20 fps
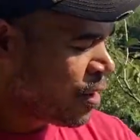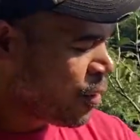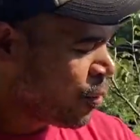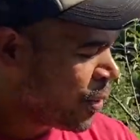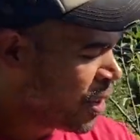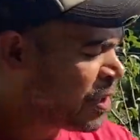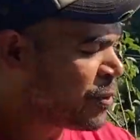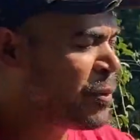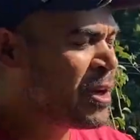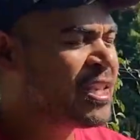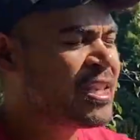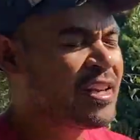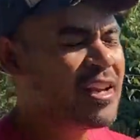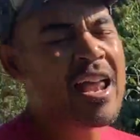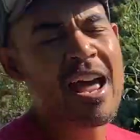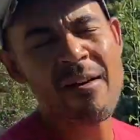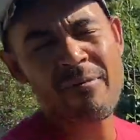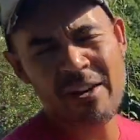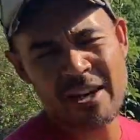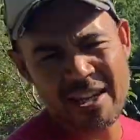we didn't
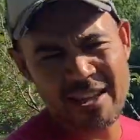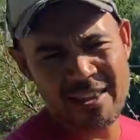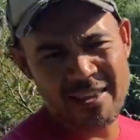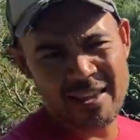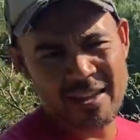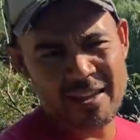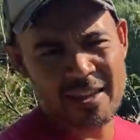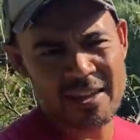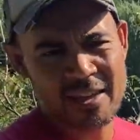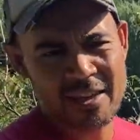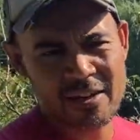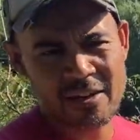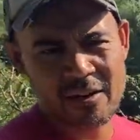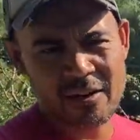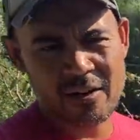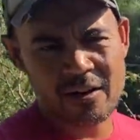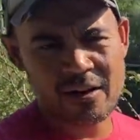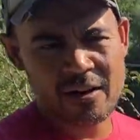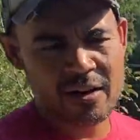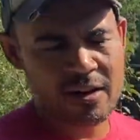have anything
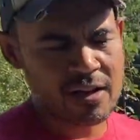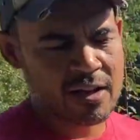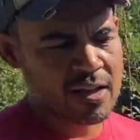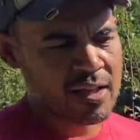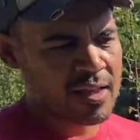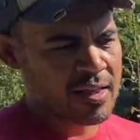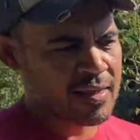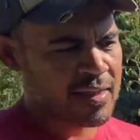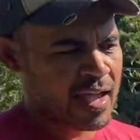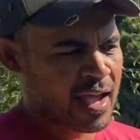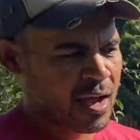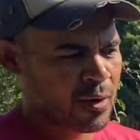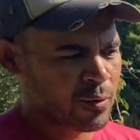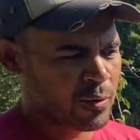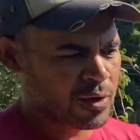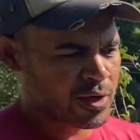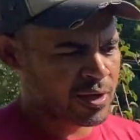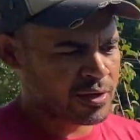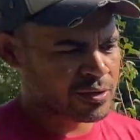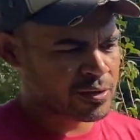here that
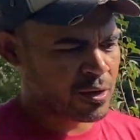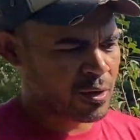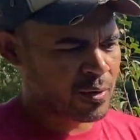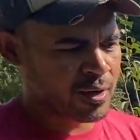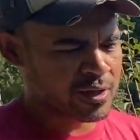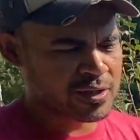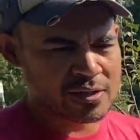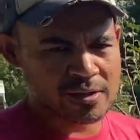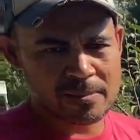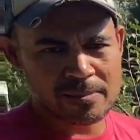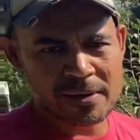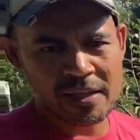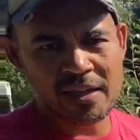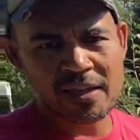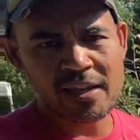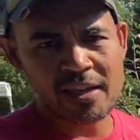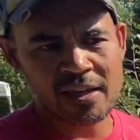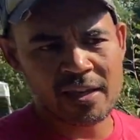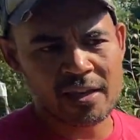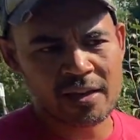was going to be
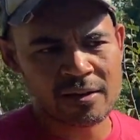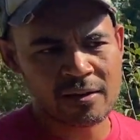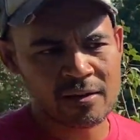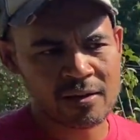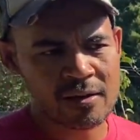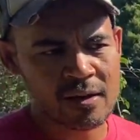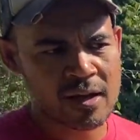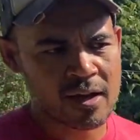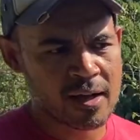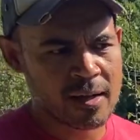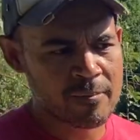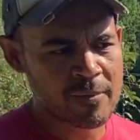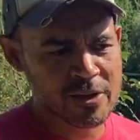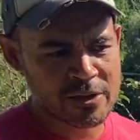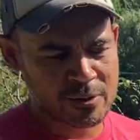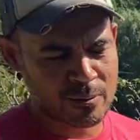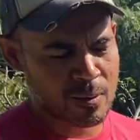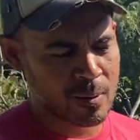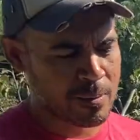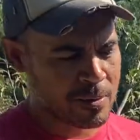in
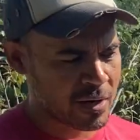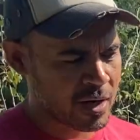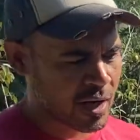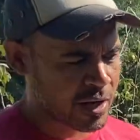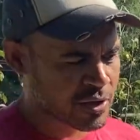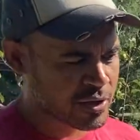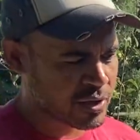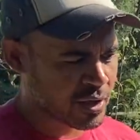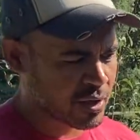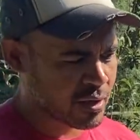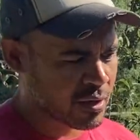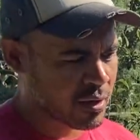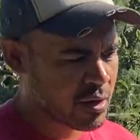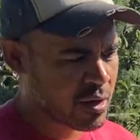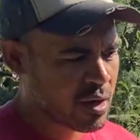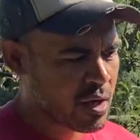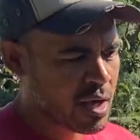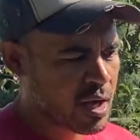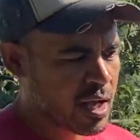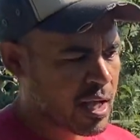vegetable production.
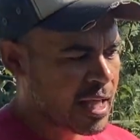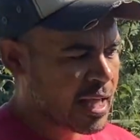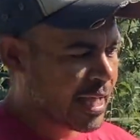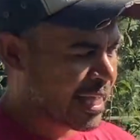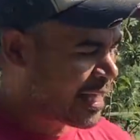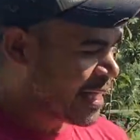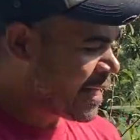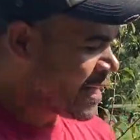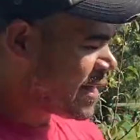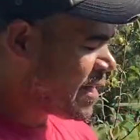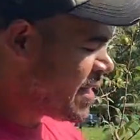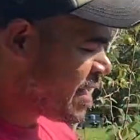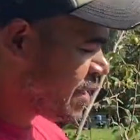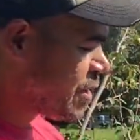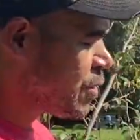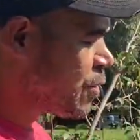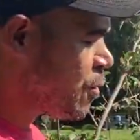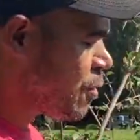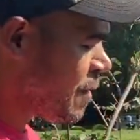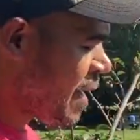Like, this
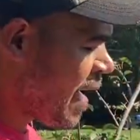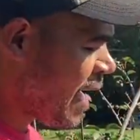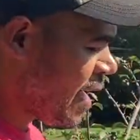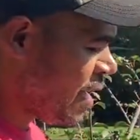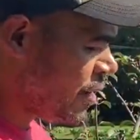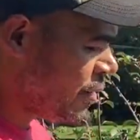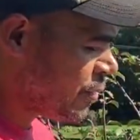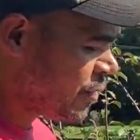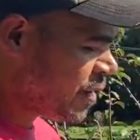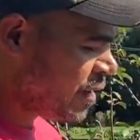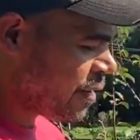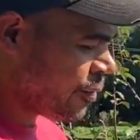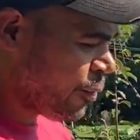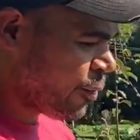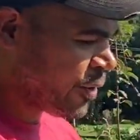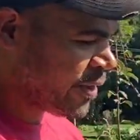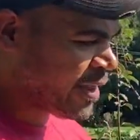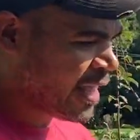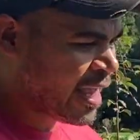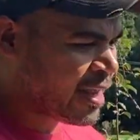ground
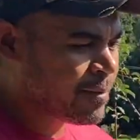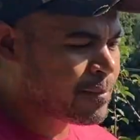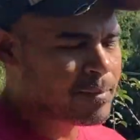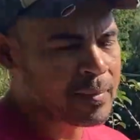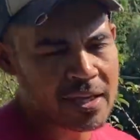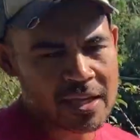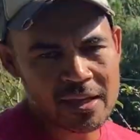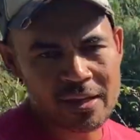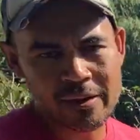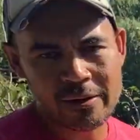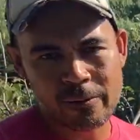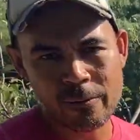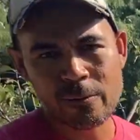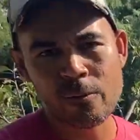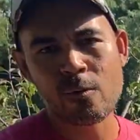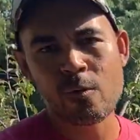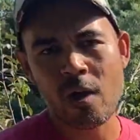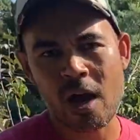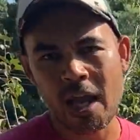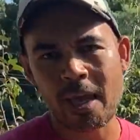would then be
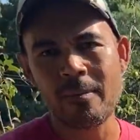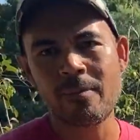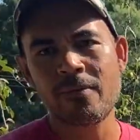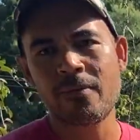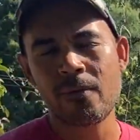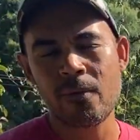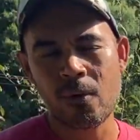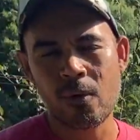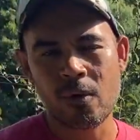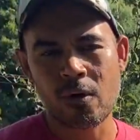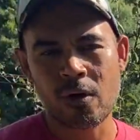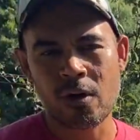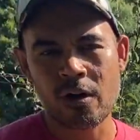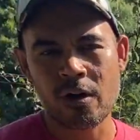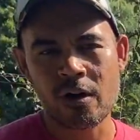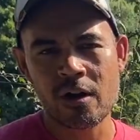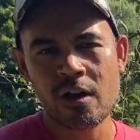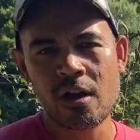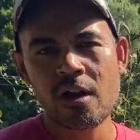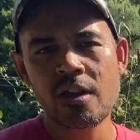ripe
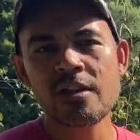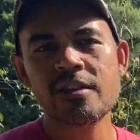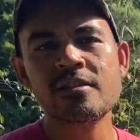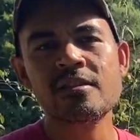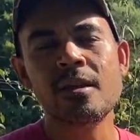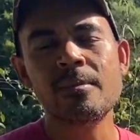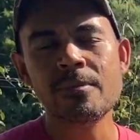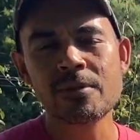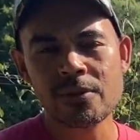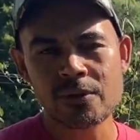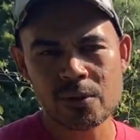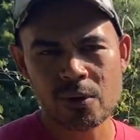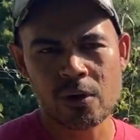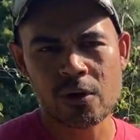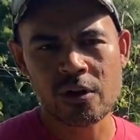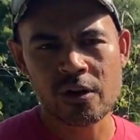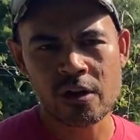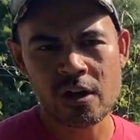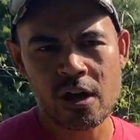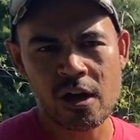for some
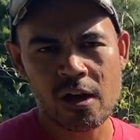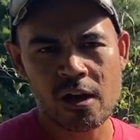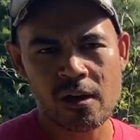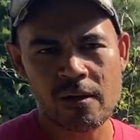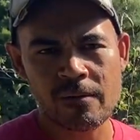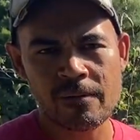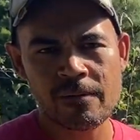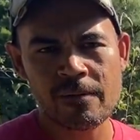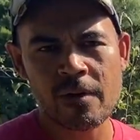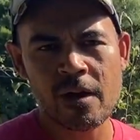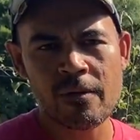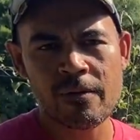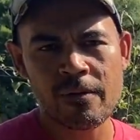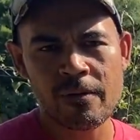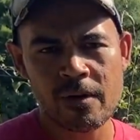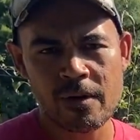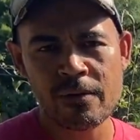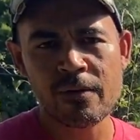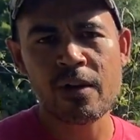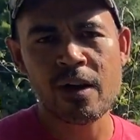sort of
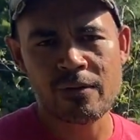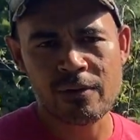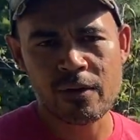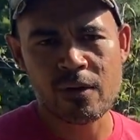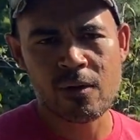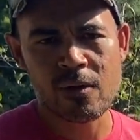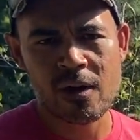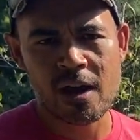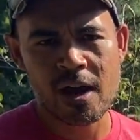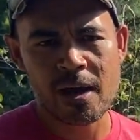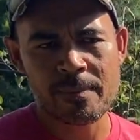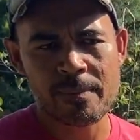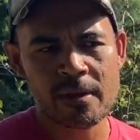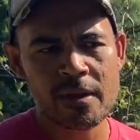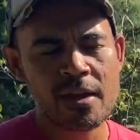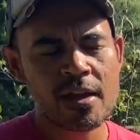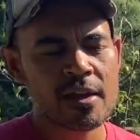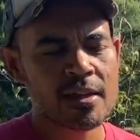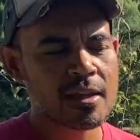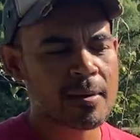cover crop,
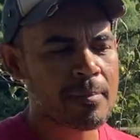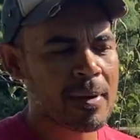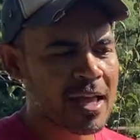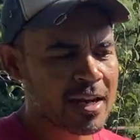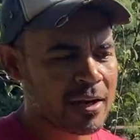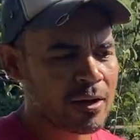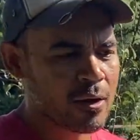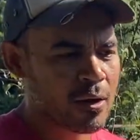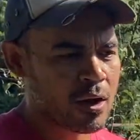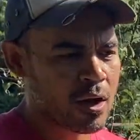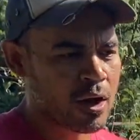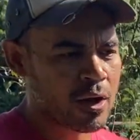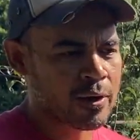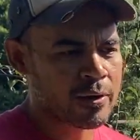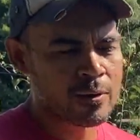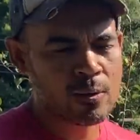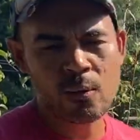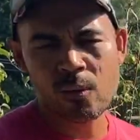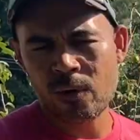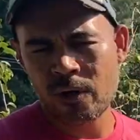depending on
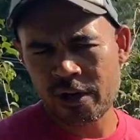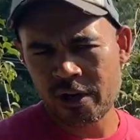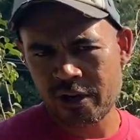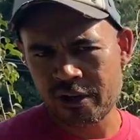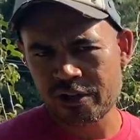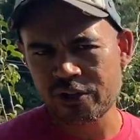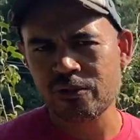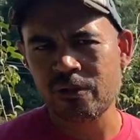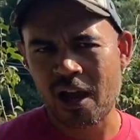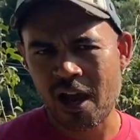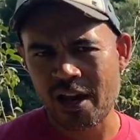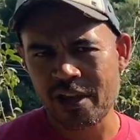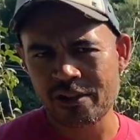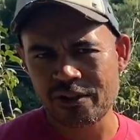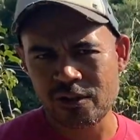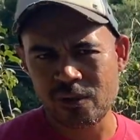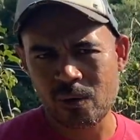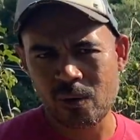what our strategy